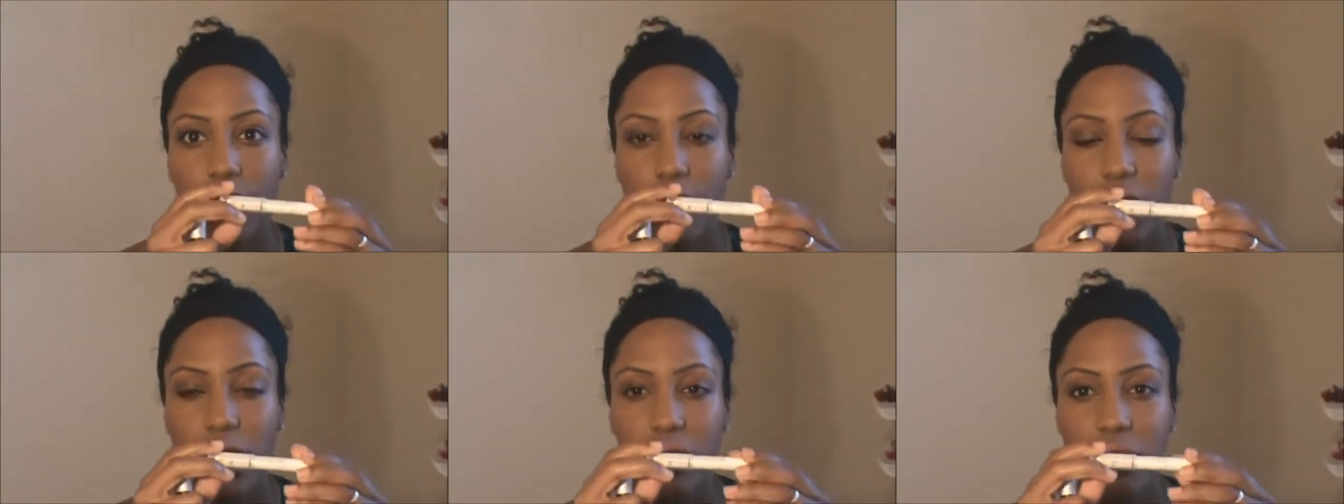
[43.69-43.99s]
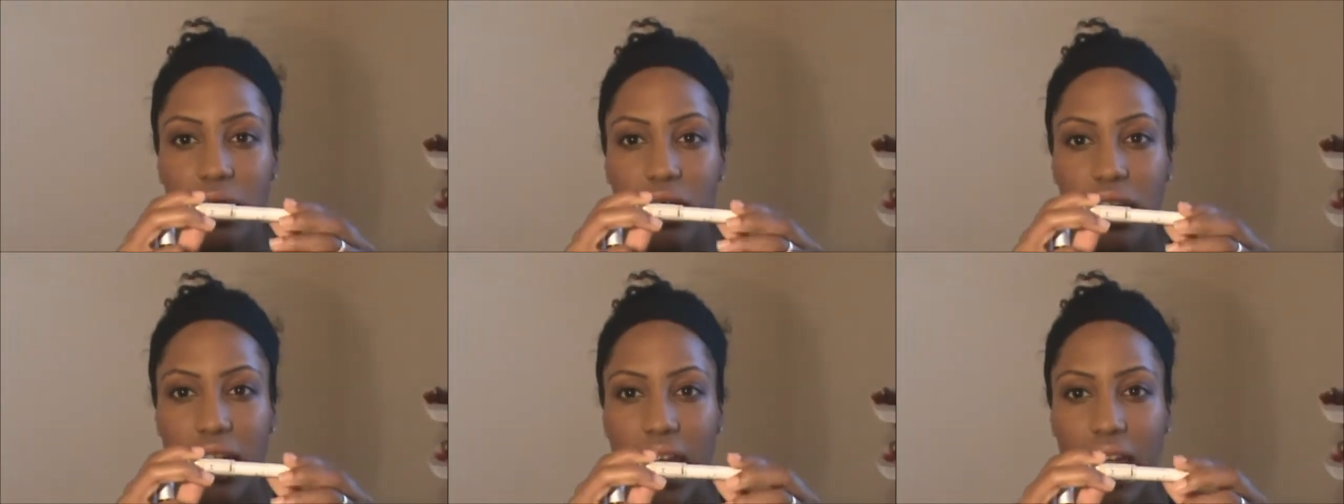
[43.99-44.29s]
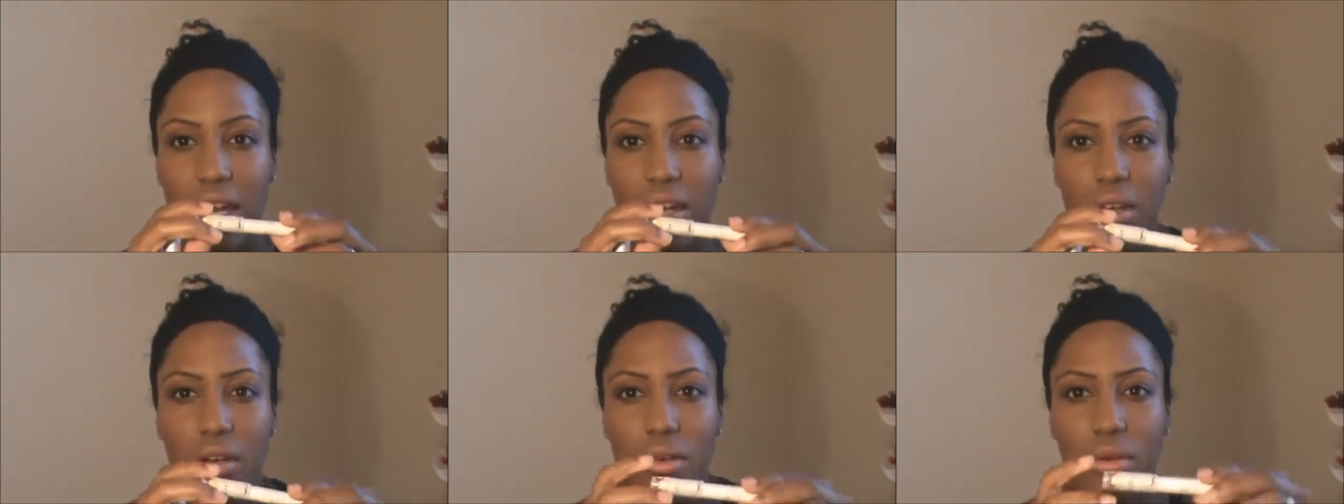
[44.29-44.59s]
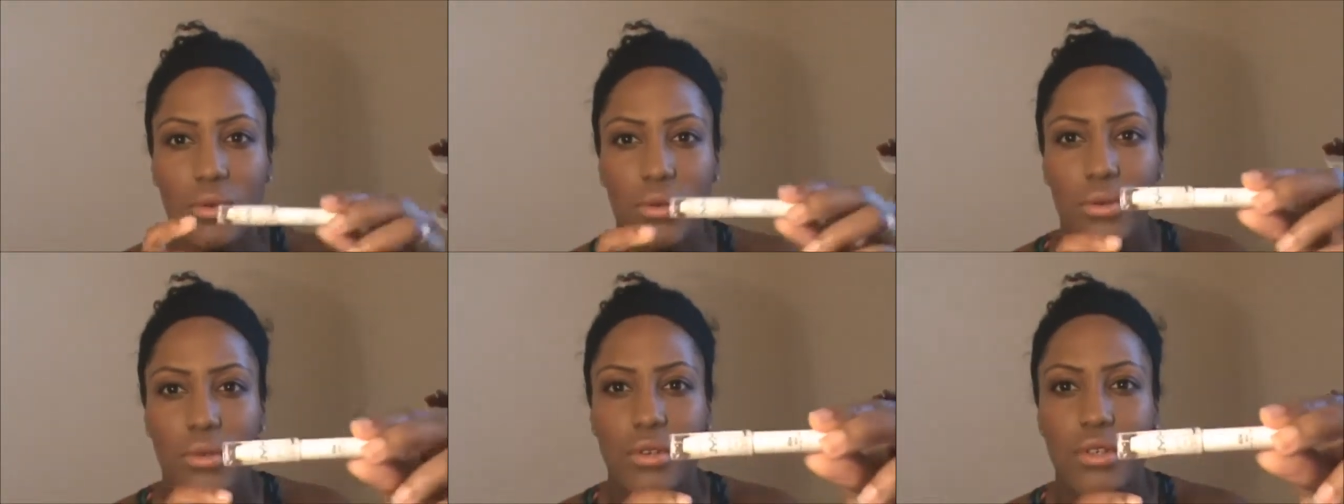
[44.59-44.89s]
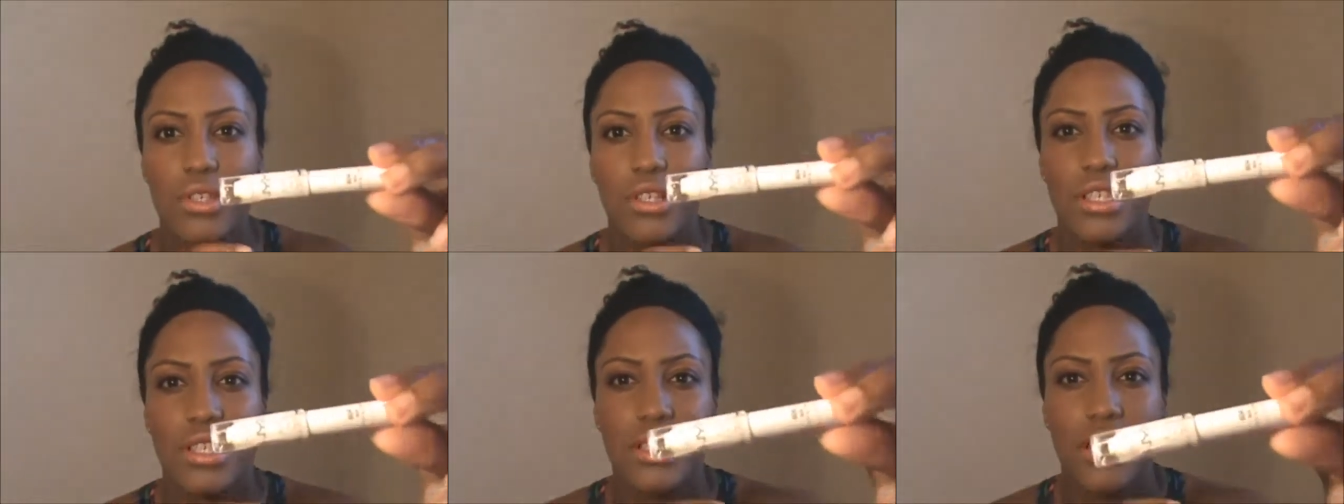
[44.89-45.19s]
cream shadow
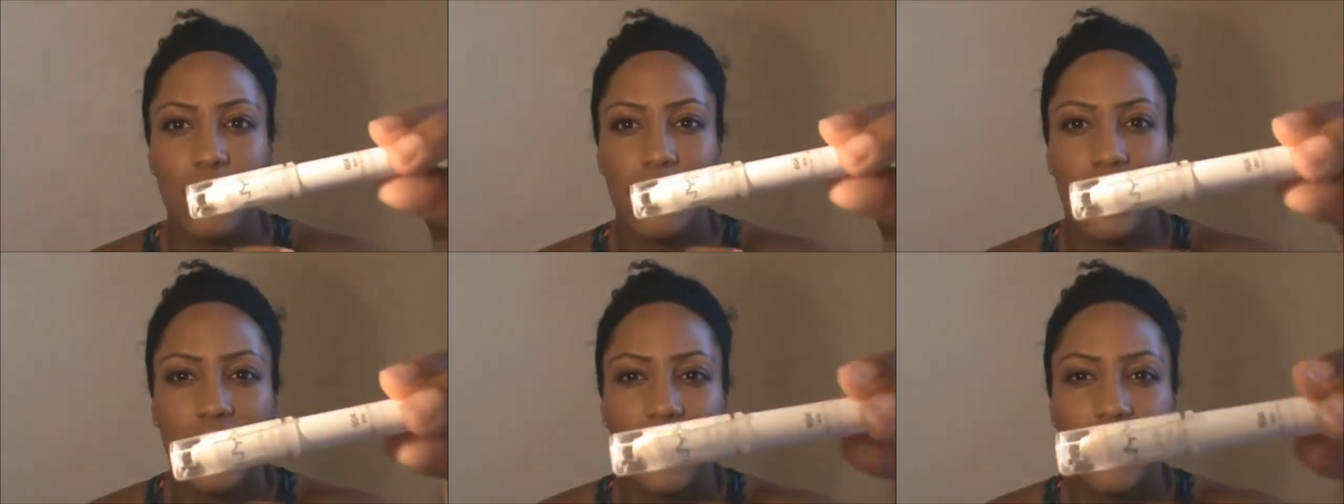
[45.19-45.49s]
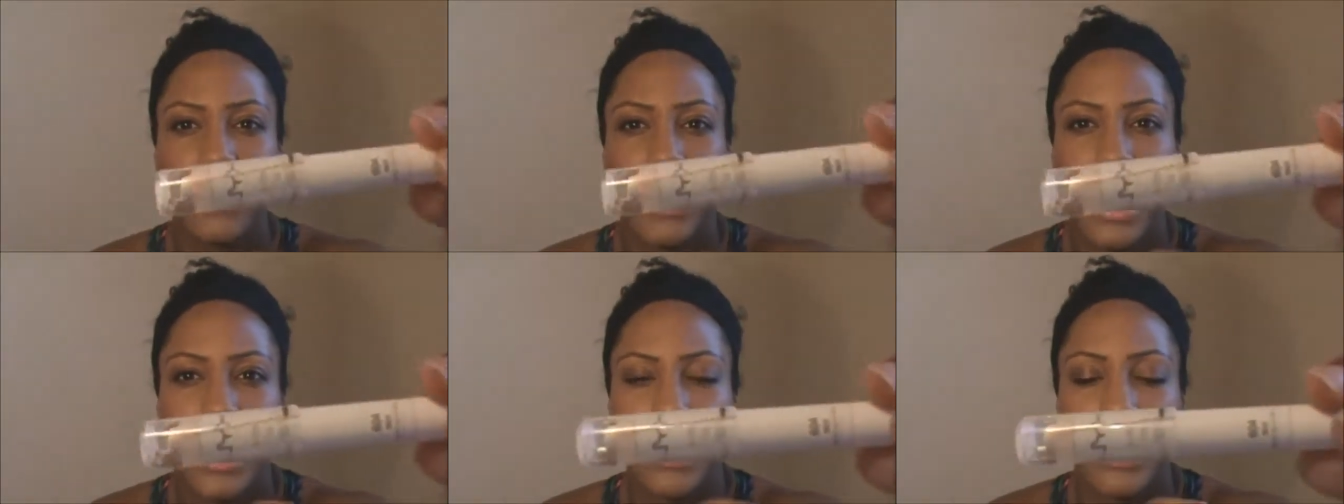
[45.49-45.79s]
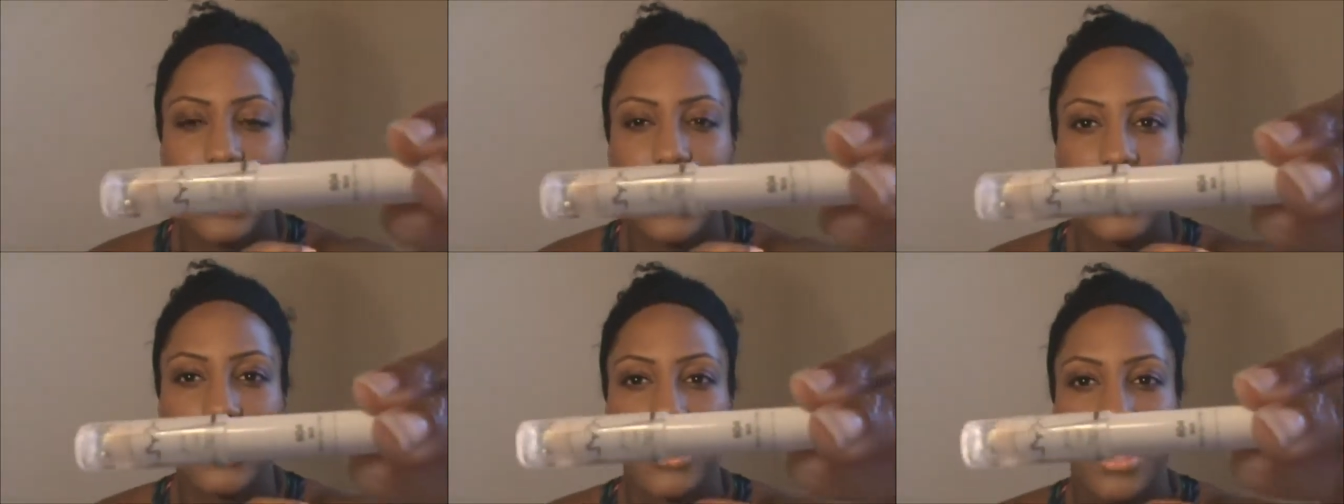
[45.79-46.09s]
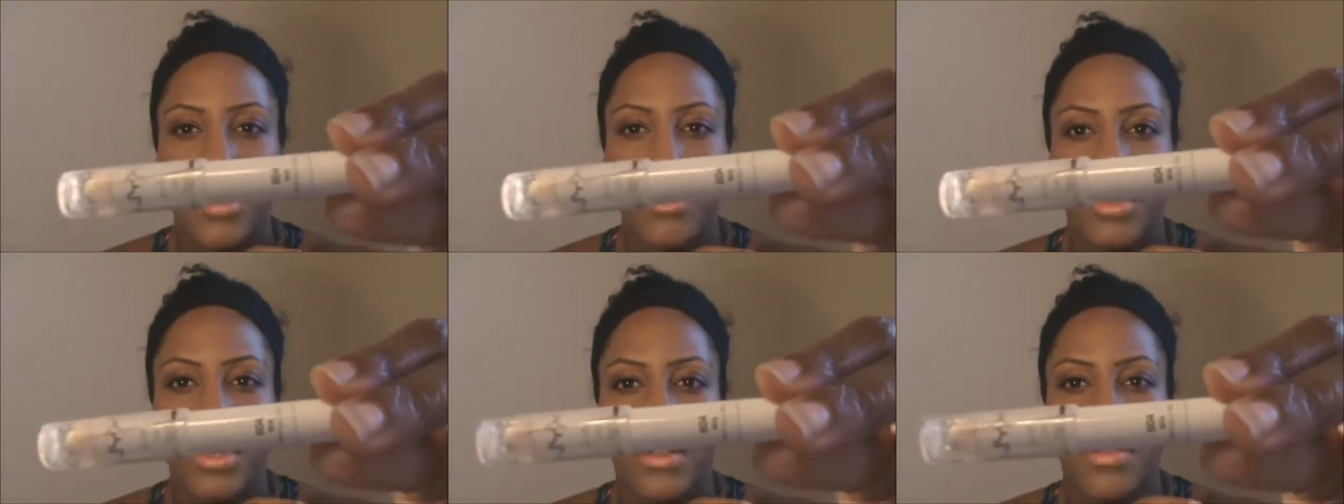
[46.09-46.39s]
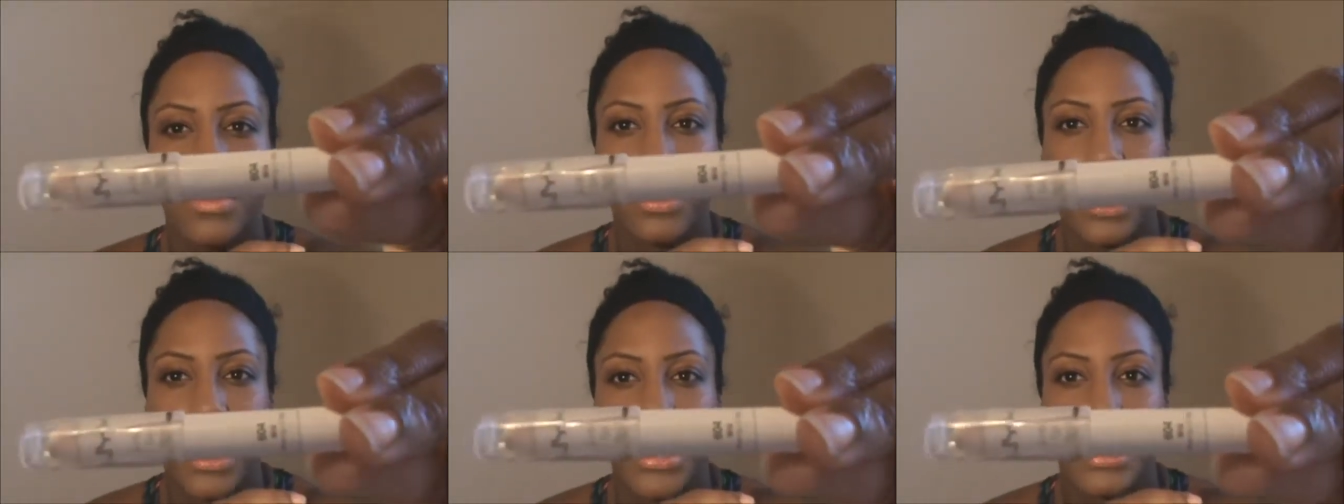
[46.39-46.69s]
or something of that nature. I wonder
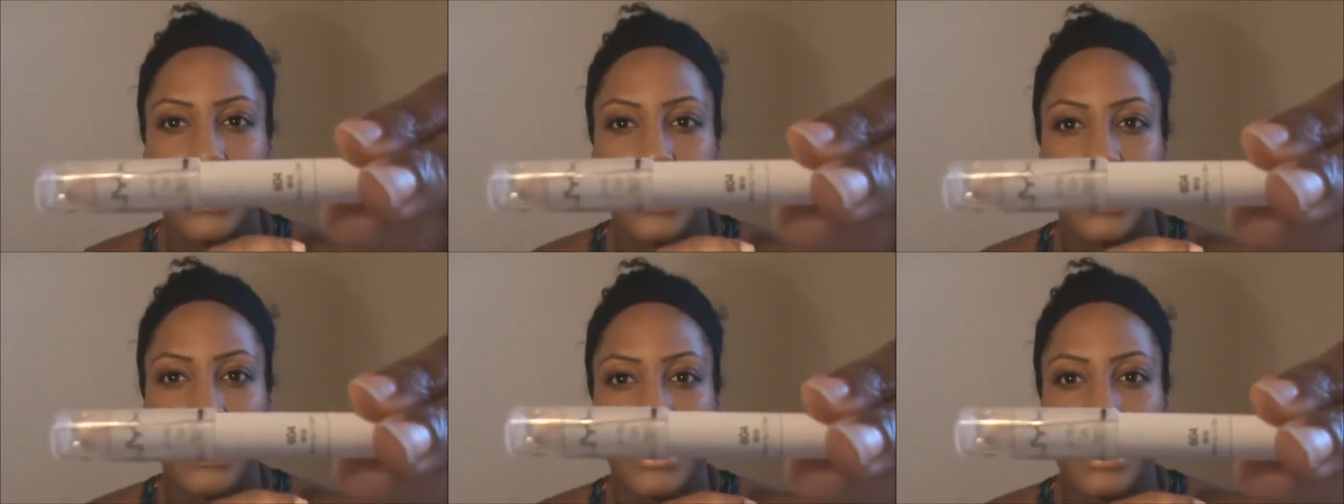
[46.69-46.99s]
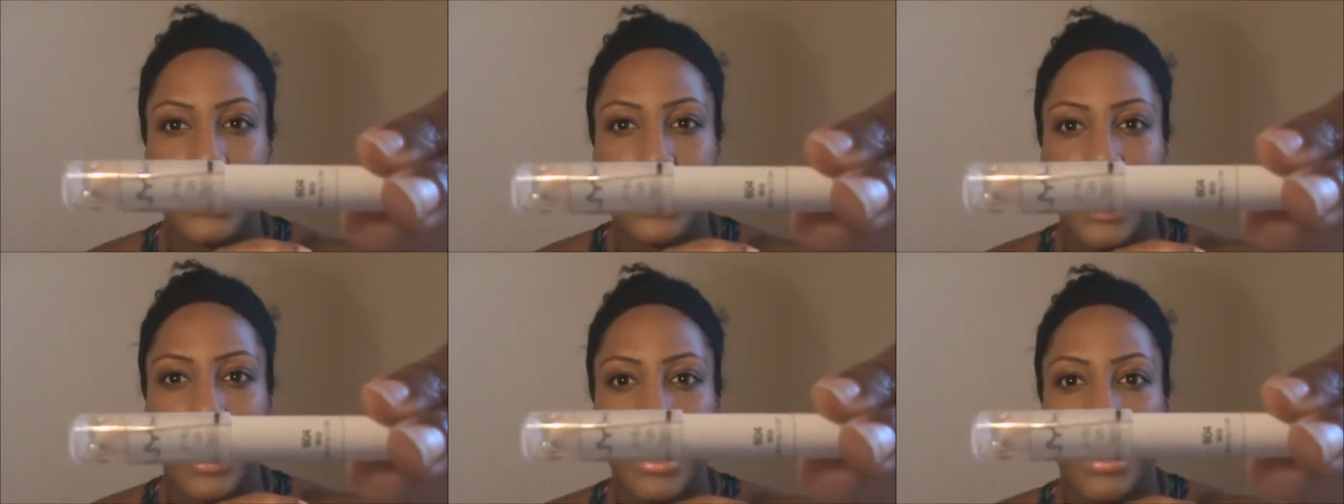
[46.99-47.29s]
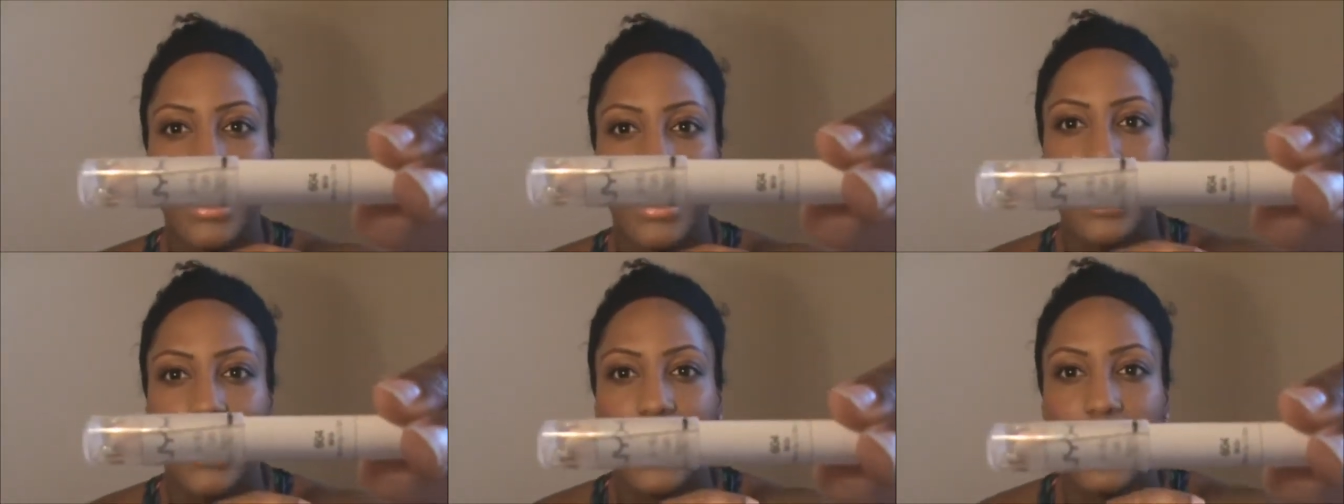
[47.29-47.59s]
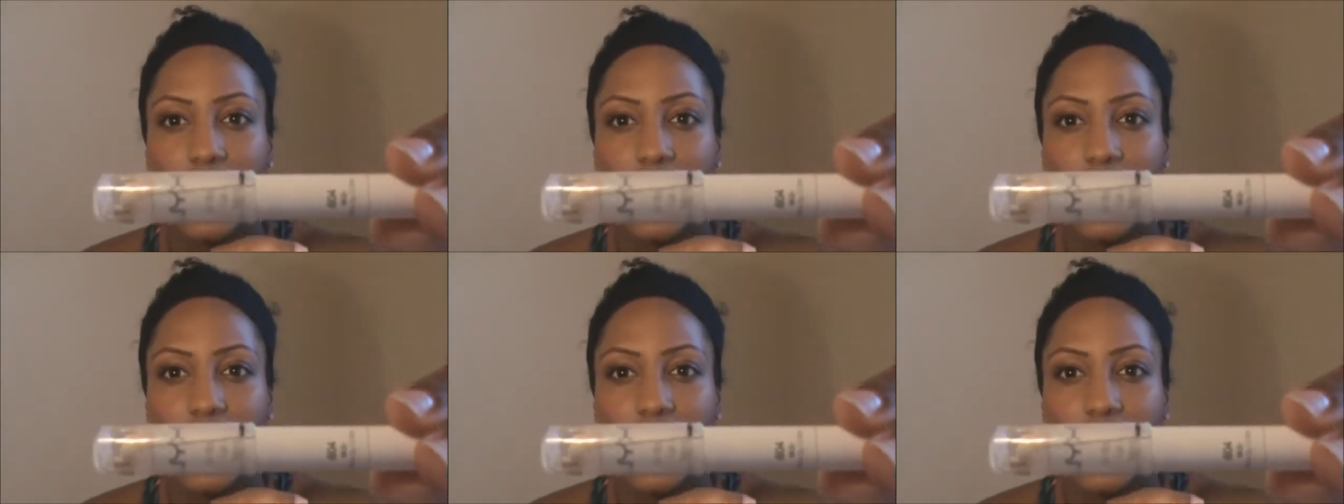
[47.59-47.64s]
if you guys can see that.